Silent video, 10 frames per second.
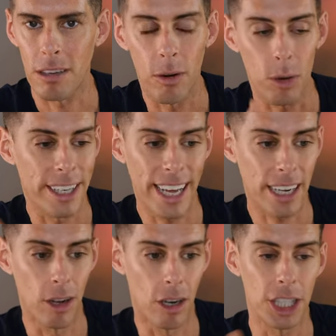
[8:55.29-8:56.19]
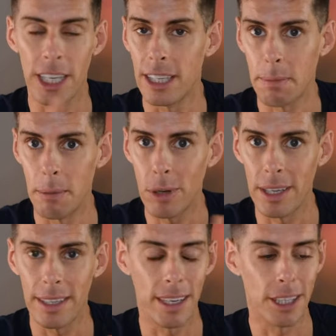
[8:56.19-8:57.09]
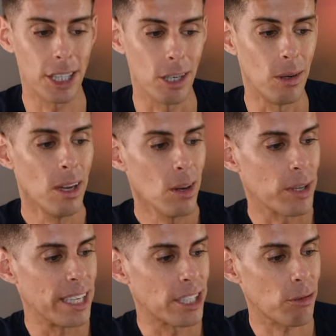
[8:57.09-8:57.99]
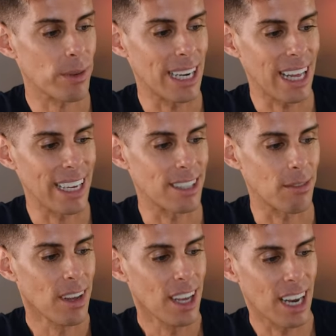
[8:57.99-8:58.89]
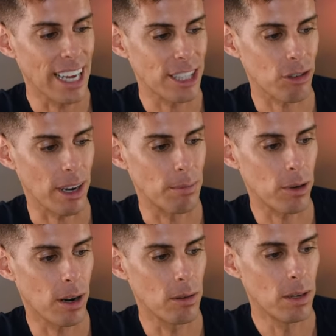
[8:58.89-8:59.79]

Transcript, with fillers: of all the technology that's been put into the shoe with these three layers of Lightstrike Pro,